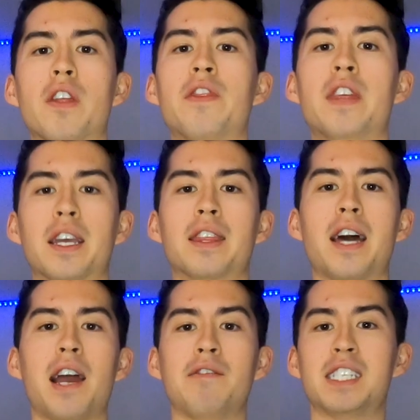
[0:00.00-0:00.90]
the thick
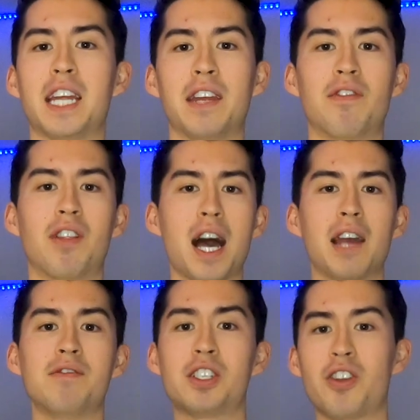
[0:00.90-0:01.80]
thighs save
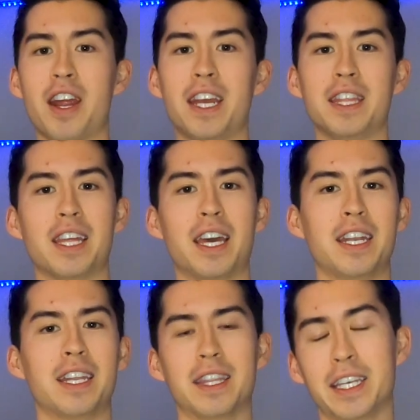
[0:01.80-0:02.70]
lives train,
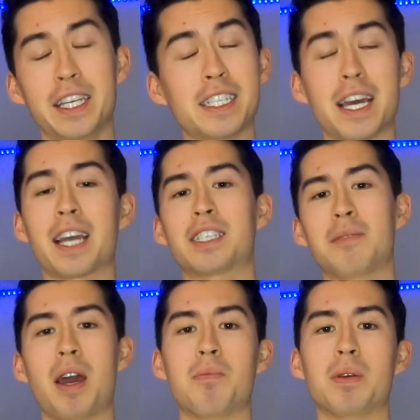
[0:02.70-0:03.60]
then these actually
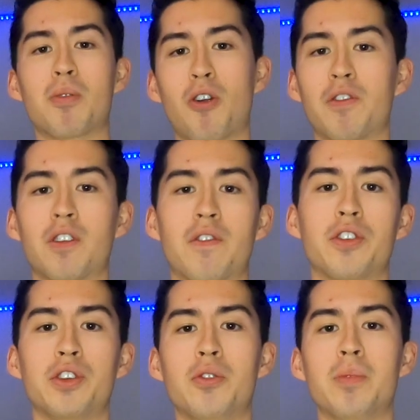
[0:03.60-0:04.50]
might be perfect for
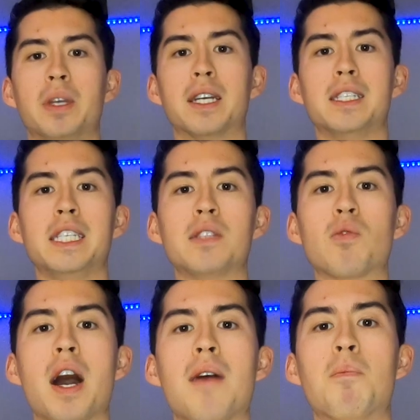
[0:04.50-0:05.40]
you because these will
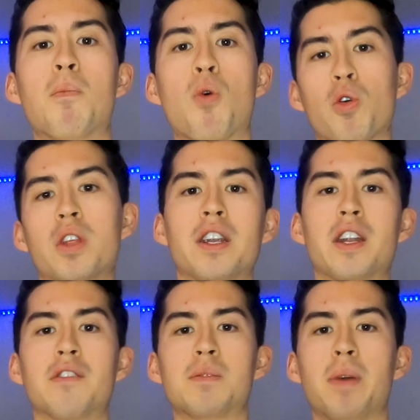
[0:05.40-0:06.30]
have more than
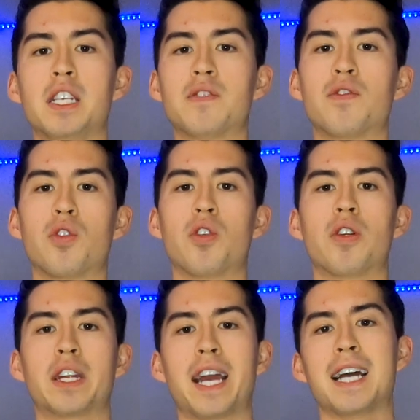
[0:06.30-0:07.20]
enough space
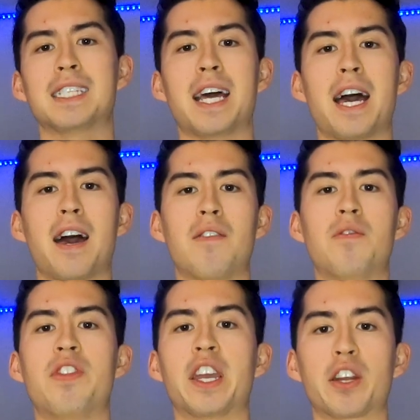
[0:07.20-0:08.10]
for guys that have
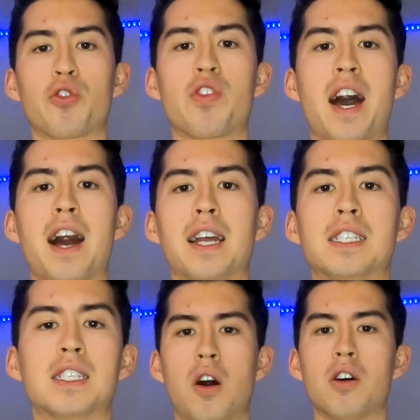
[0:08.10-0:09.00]
thicker
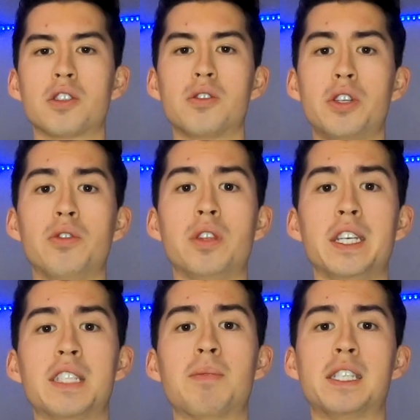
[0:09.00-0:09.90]
thighs. Also too,
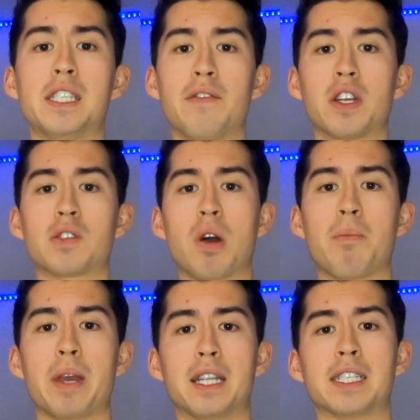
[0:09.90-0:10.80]
these specific
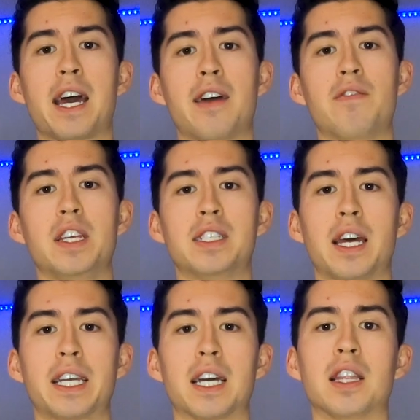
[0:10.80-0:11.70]
sweatpants have these
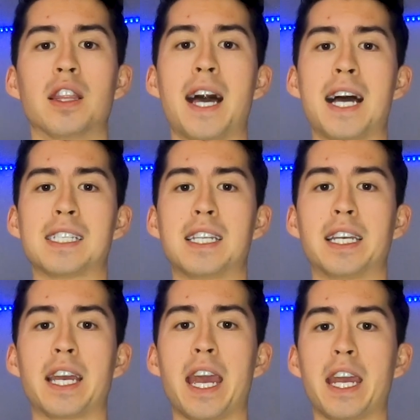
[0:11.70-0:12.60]
like
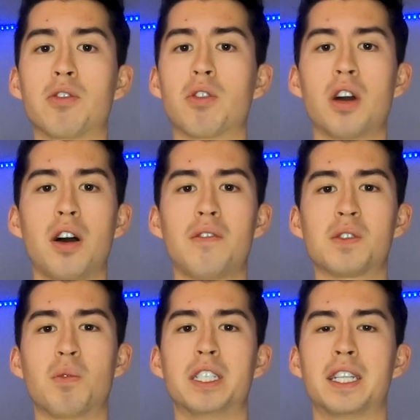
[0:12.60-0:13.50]
elastic ankle
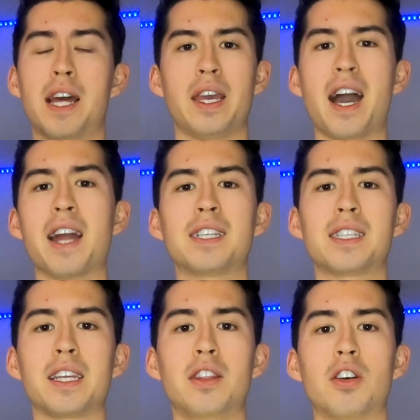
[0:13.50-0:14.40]
cuffs, which they
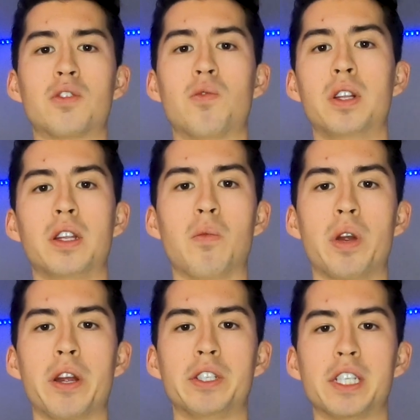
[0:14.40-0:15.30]
honestly looked really
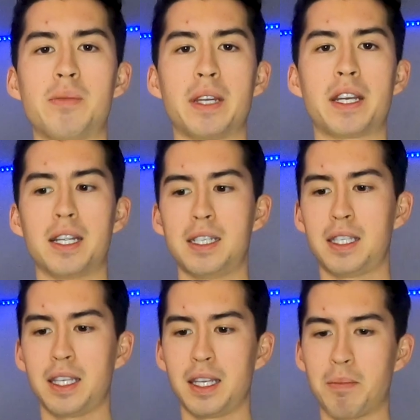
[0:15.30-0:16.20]
weird just because
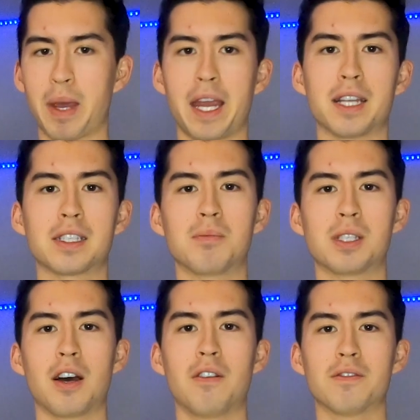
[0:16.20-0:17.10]
the pants
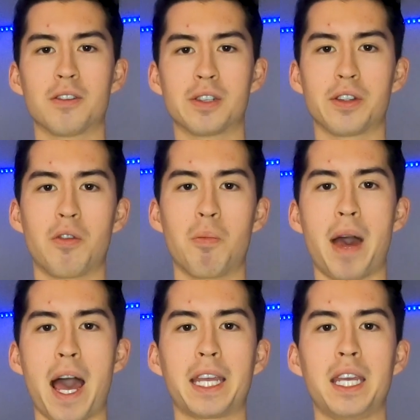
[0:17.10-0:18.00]
themselves are so
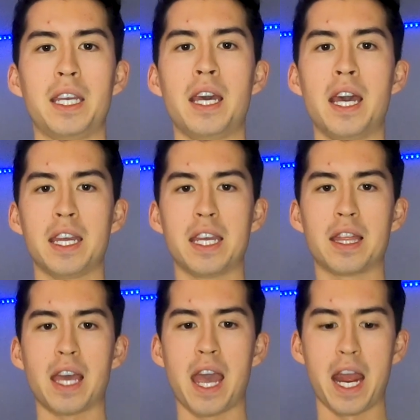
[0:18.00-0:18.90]
baggy, yet the